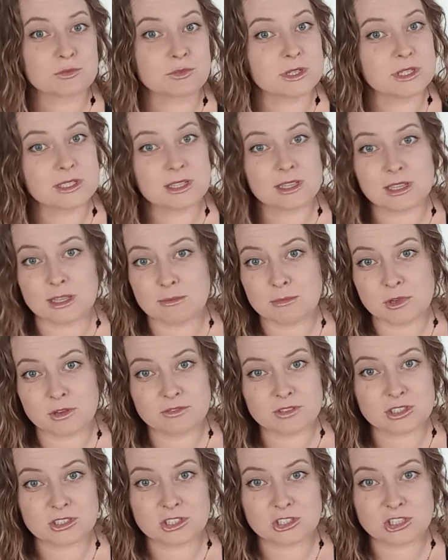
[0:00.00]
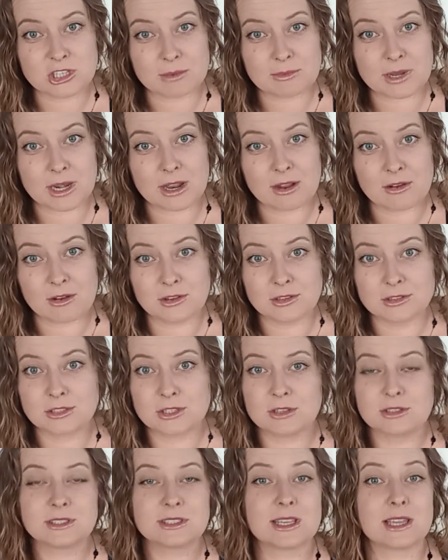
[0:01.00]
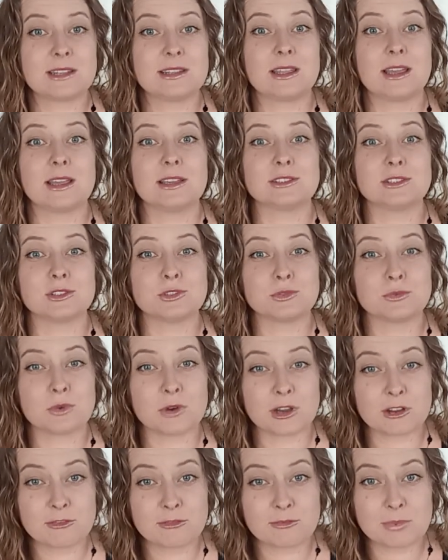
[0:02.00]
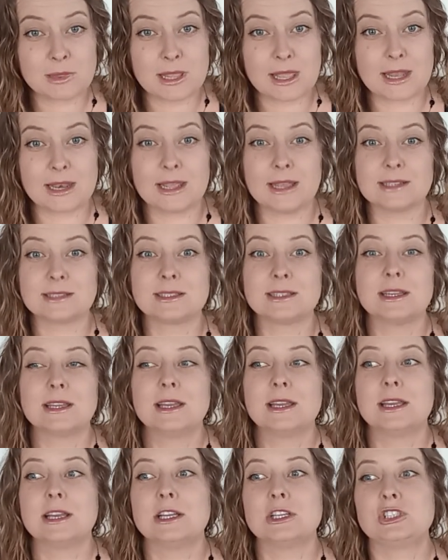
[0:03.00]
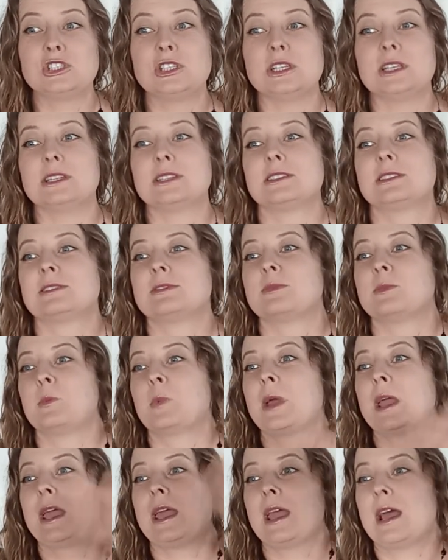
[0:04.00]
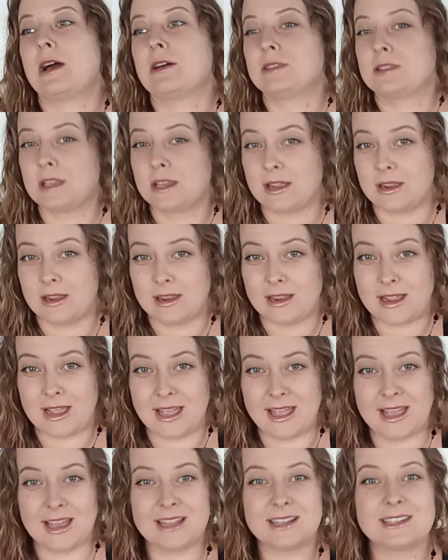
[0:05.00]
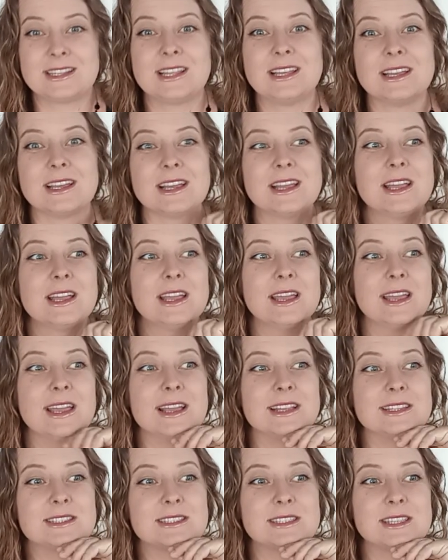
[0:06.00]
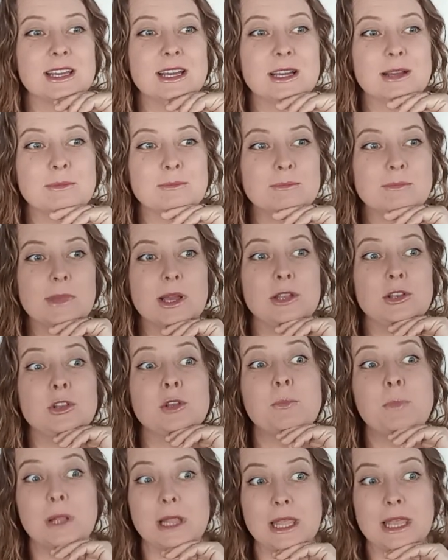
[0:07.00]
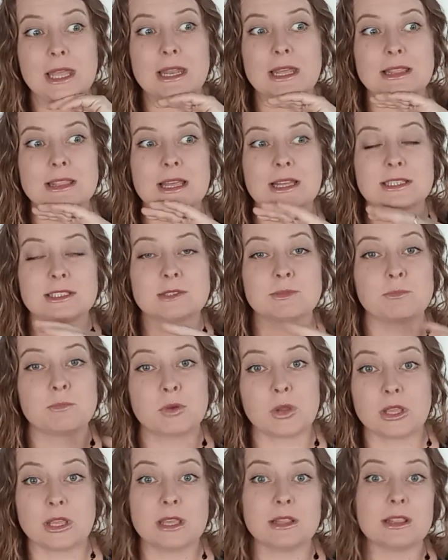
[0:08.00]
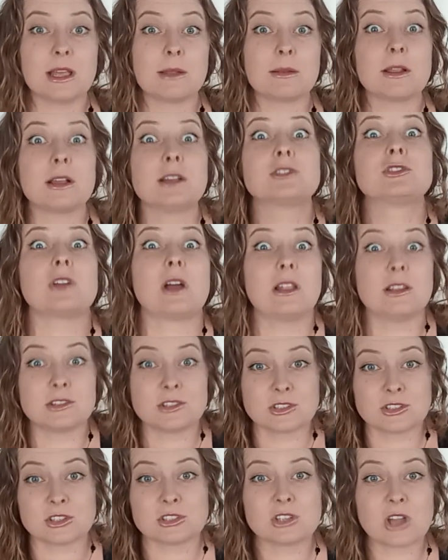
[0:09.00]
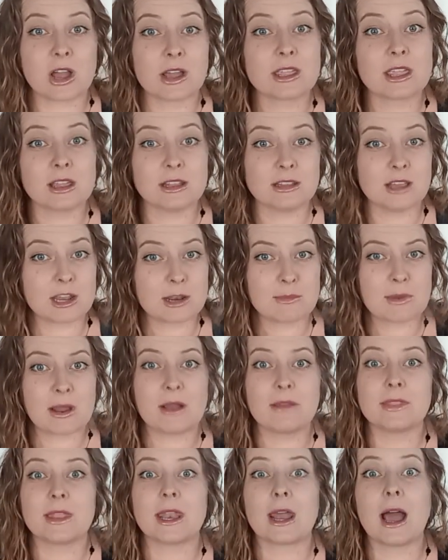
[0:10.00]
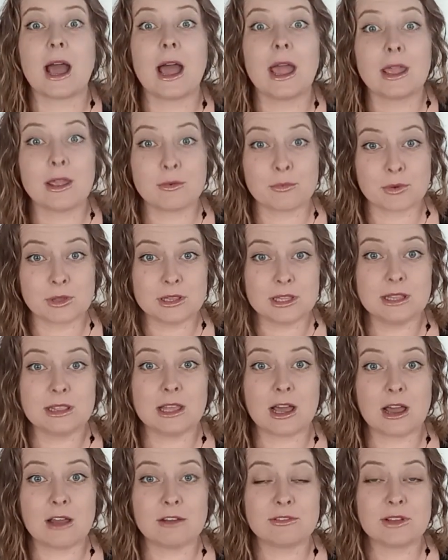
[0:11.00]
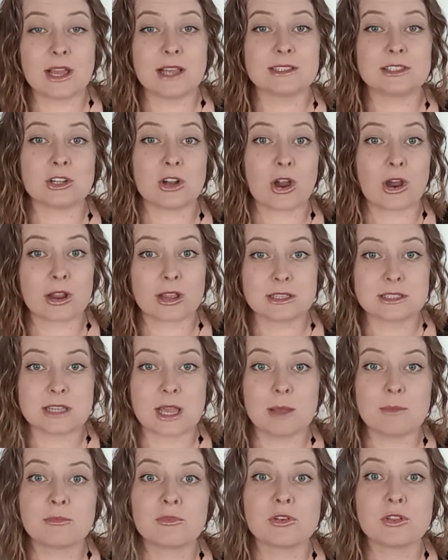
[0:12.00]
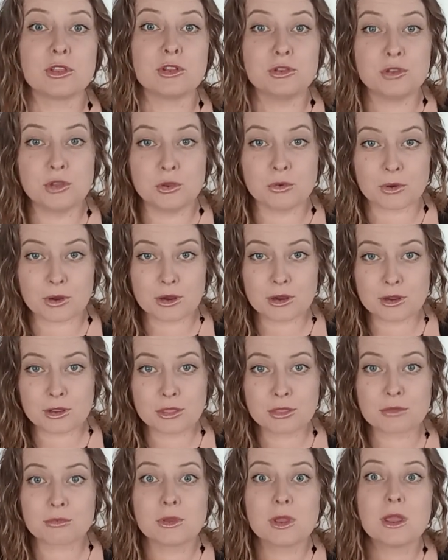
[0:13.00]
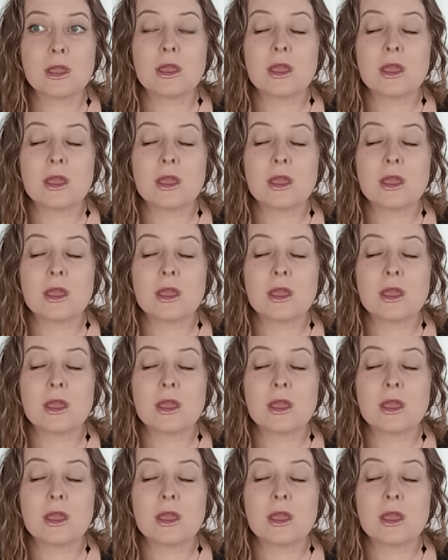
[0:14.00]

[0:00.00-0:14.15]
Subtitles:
recently moved into Gemini also. Sedna is a dwarf planet. She is way out there, and it's a new planet that astrologers are talking a lot about and that I really love as an archetype for the new Earth.